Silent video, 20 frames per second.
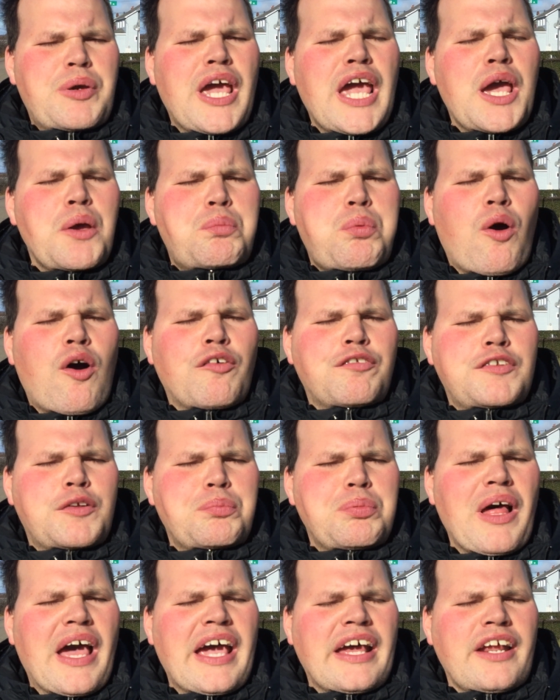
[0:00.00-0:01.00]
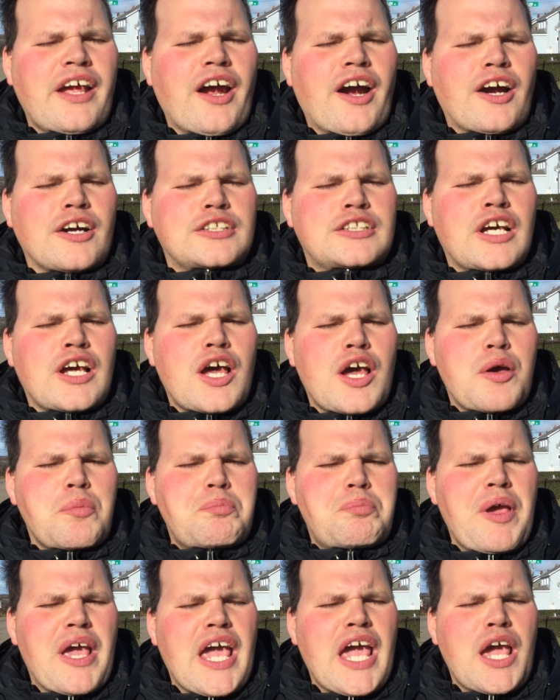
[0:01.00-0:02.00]
People of the planet Earth,
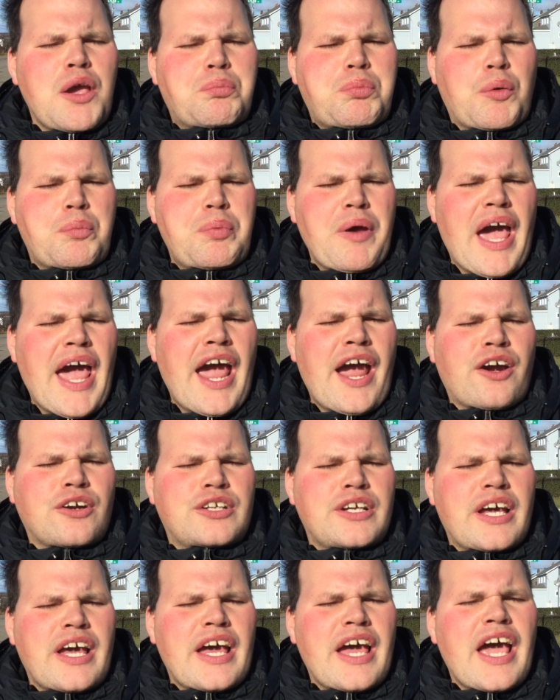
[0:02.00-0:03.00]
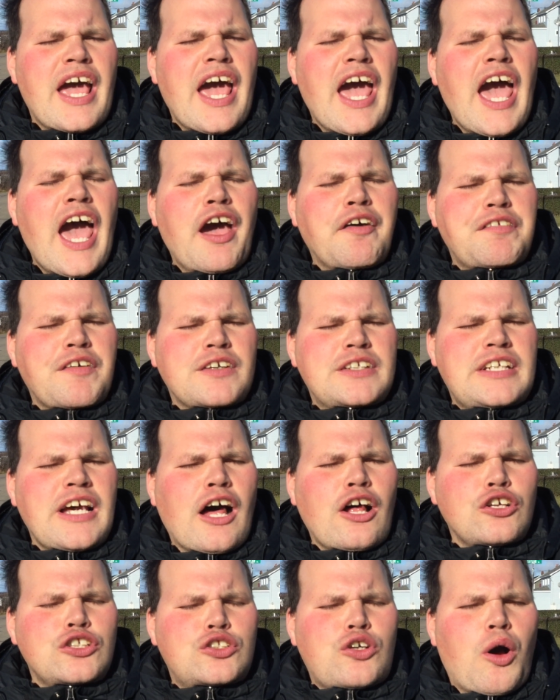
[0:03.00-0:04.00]
be prepared. Have your
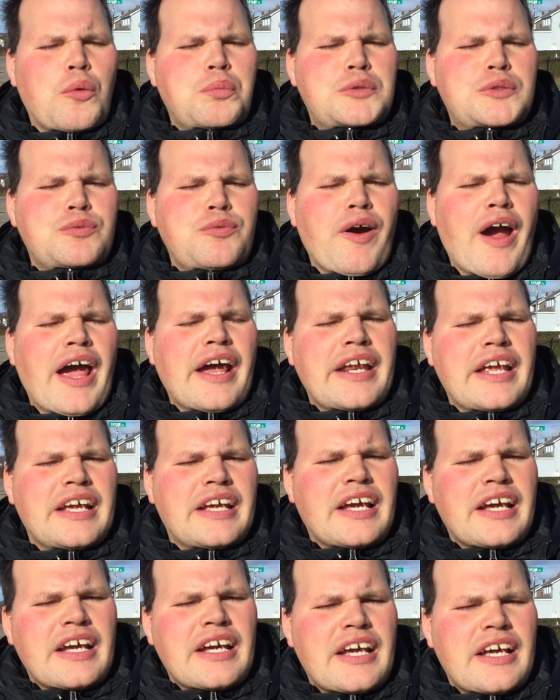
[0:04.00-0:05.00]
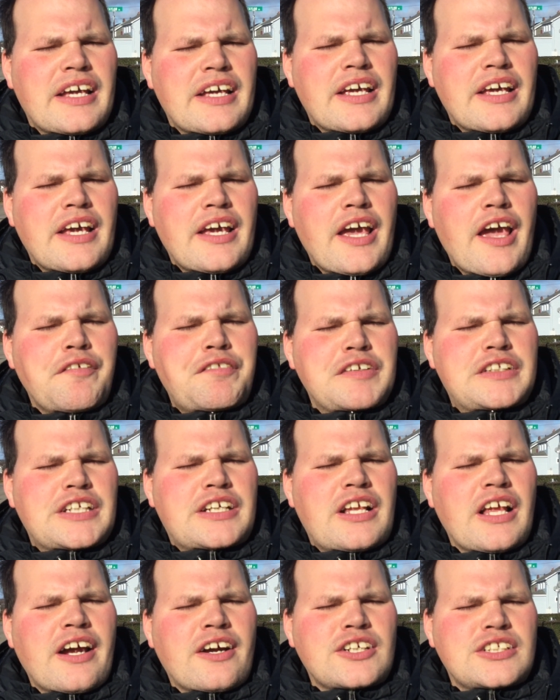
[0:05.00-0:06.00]
telescopes ready. If it's
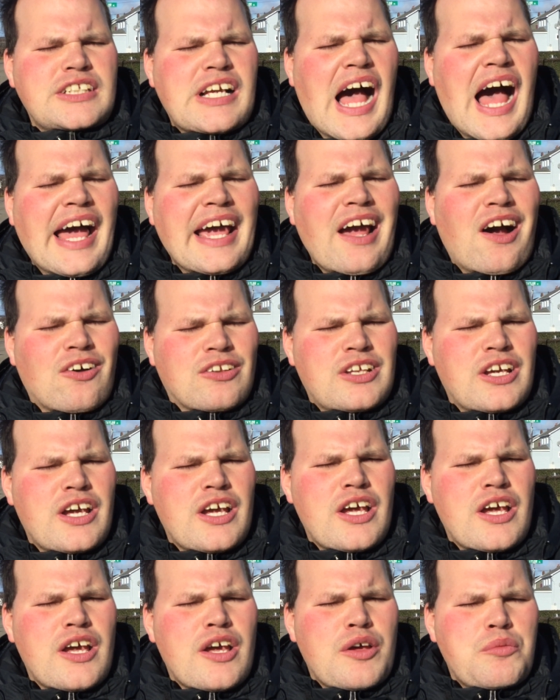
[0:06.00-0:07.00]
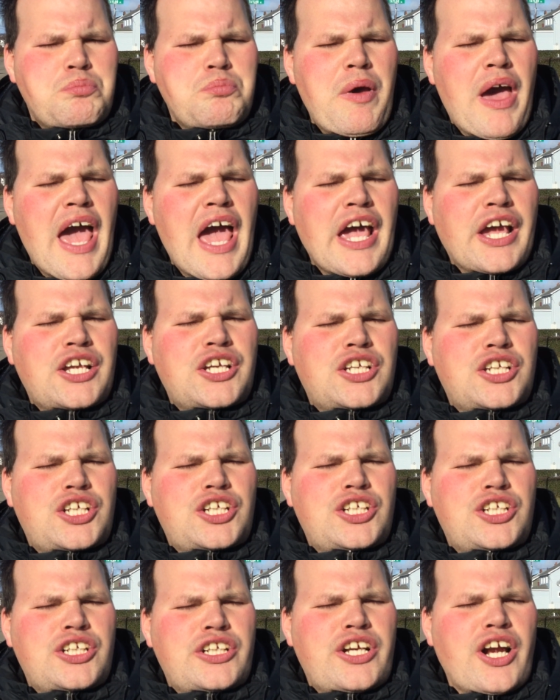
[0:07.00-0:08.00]
a clear sky out, make
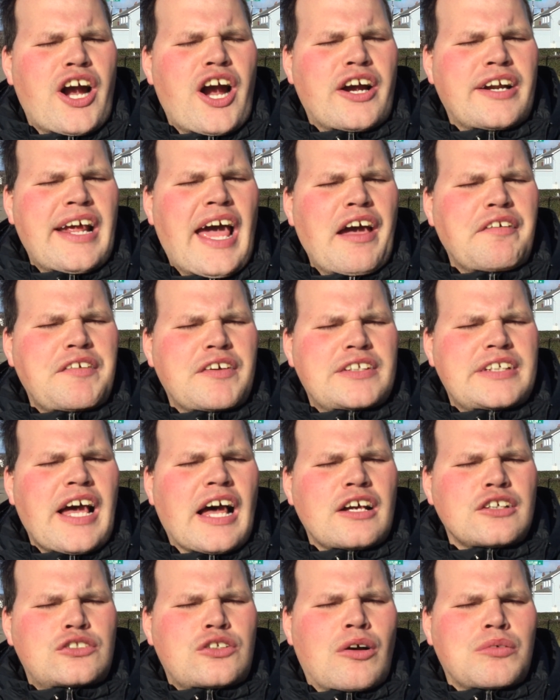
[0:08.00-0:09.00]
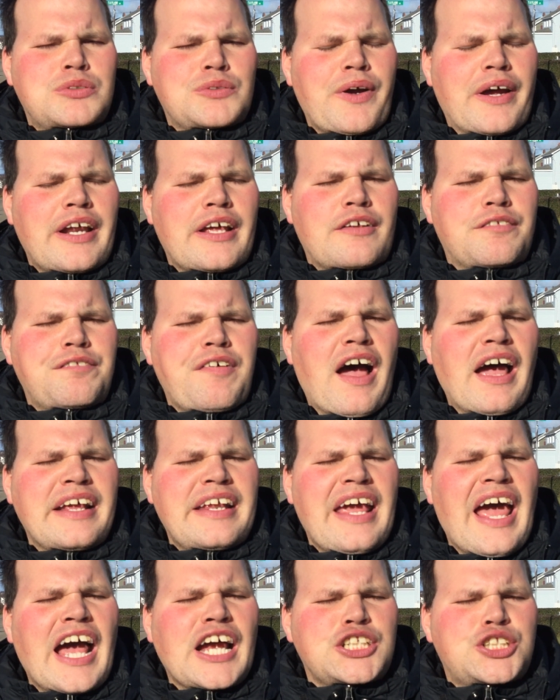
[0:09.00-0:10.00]
sure to have your telescopes ready to
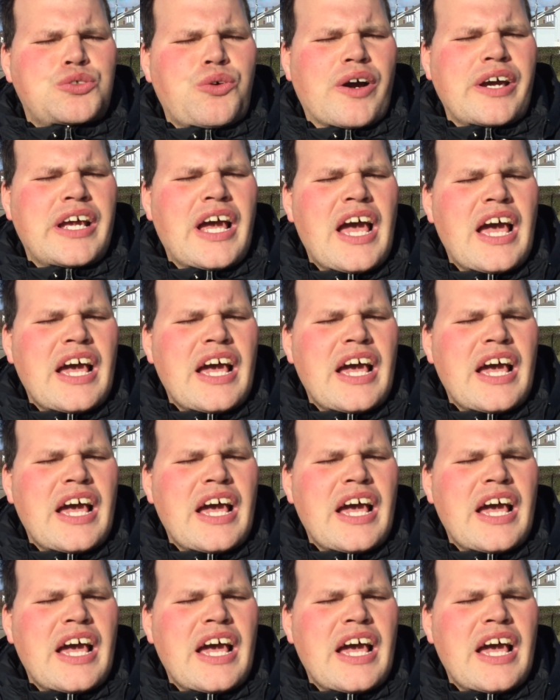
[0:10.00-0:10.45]
find the asteroid